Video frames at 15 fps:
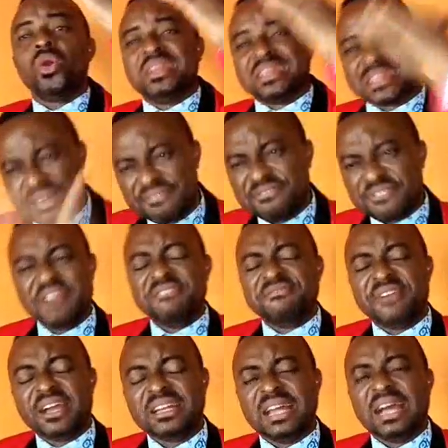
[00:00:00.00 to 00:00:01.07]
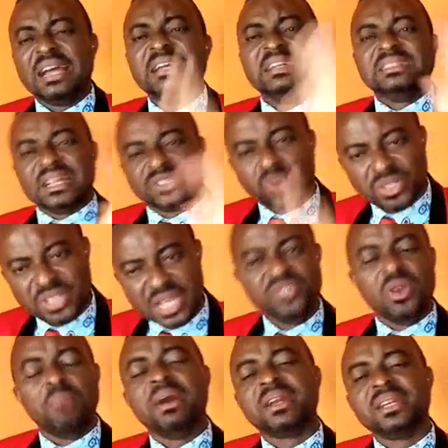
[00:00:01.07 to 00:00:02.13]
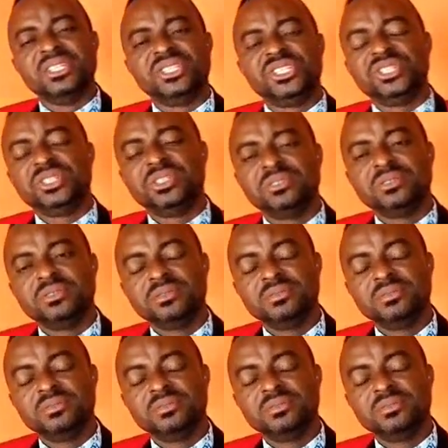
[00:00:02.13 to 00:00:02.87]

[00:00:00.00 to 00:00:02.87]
or the reverend father that ordained your marriage.